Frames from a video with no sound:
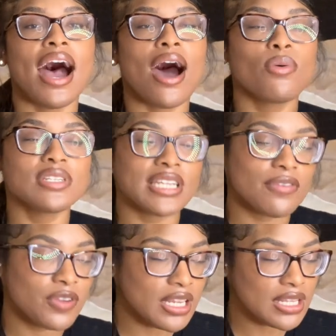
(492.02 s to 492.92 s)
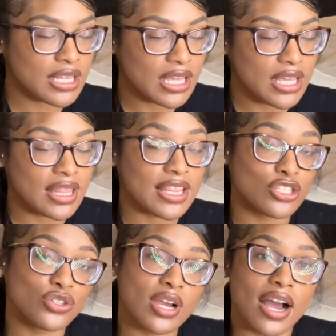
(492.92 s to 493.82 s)
I will definitely
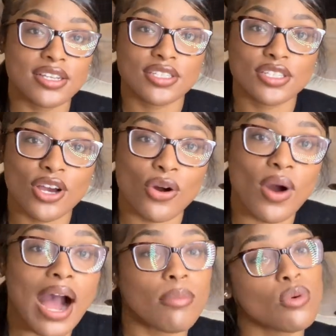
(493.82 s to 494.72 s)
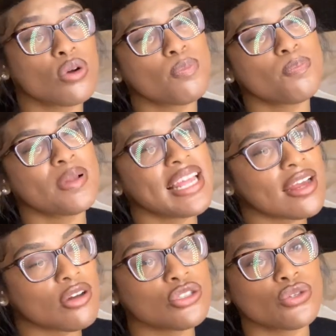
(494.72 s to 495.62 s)
let you guys know. I'm
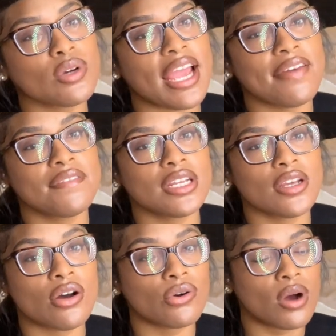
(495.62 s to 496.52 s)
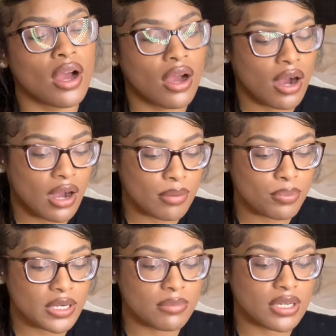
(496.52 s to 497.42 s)
plan on doing a video
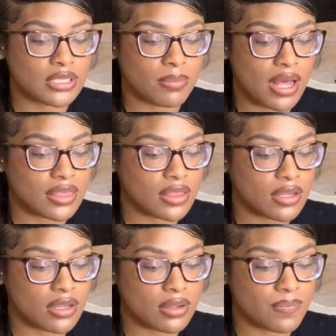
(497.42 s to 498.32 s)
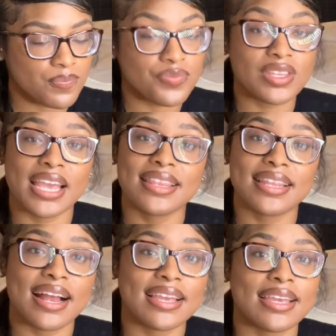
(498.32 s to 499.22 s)
pretty much about the day that
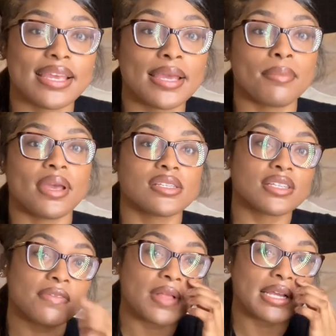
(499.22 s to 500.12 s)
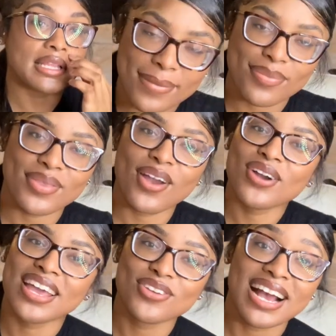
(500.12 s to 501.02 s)
I get him and stuff like that.
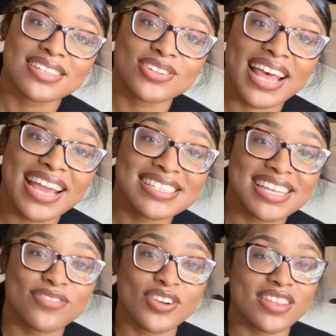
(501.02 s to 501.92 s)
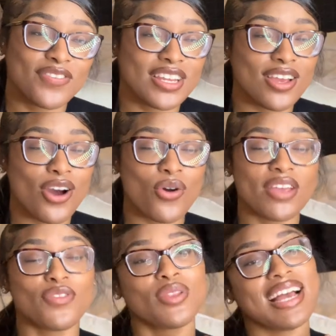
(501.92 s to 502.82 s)
Okay, you guys, so that is it for the video.
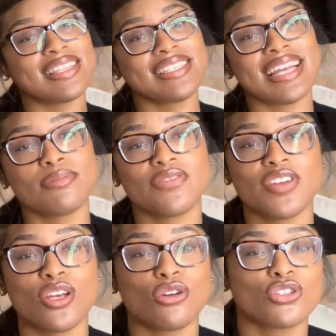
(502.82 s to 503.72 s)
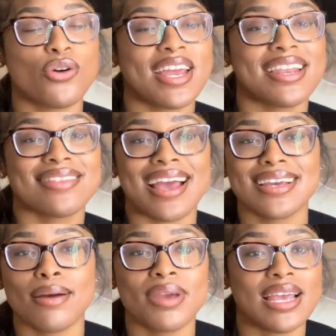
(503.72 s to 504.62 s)
If you like these types of videos, go ahead and like,
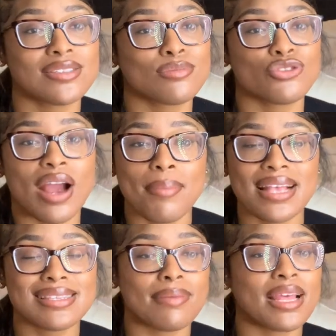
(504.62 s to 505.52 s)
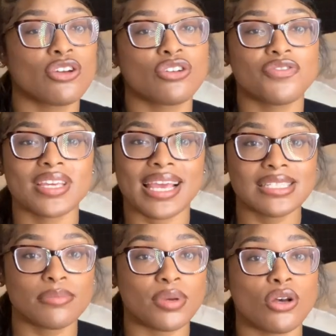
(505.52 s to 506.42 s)
comment, and subscribe, and tap that
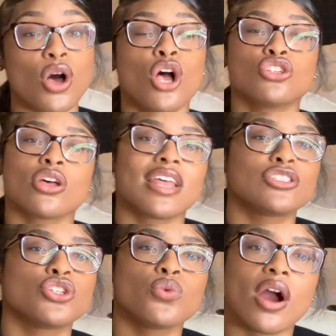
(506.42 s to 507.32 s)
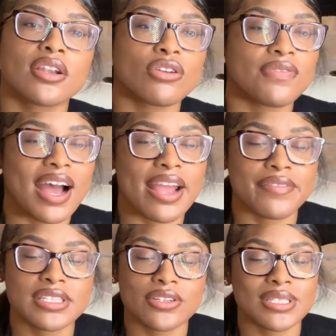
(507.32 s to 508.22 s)
notification bell so that you are notified
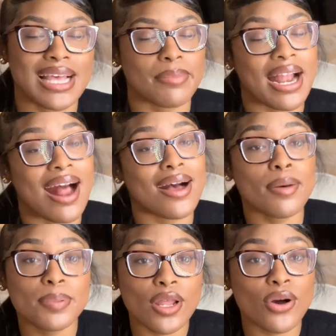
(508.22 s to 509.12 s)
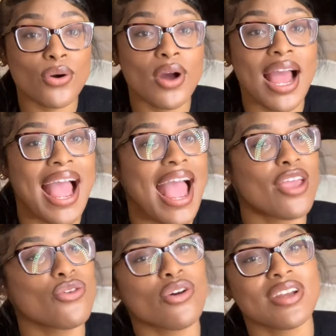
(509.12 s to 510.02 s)
every single time that I upload
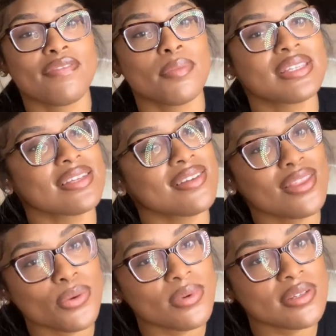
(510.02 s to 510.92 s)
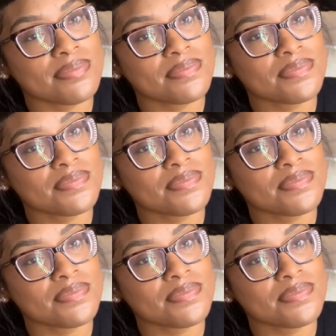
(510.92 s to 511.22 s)
and you don't never miss another one.